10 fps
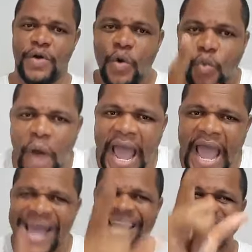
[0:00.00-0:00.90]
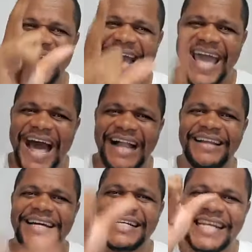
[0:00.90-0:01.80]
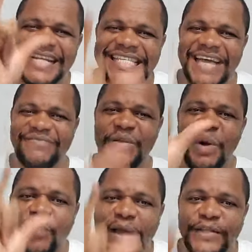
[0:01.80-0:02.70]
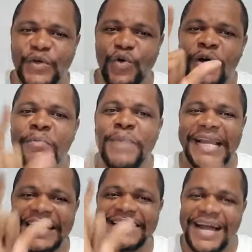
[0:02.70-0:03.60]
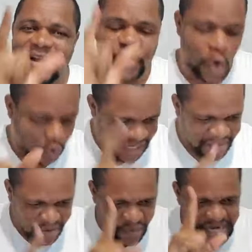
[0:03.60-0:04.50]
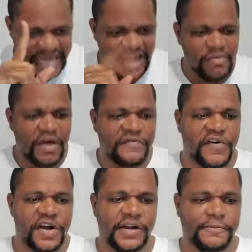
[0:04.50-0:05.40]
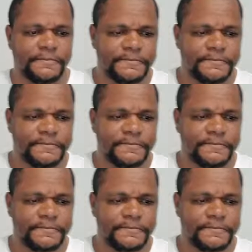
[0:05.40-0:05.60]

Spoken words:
Where the hell did the $7.2 million go? Let me read the email further.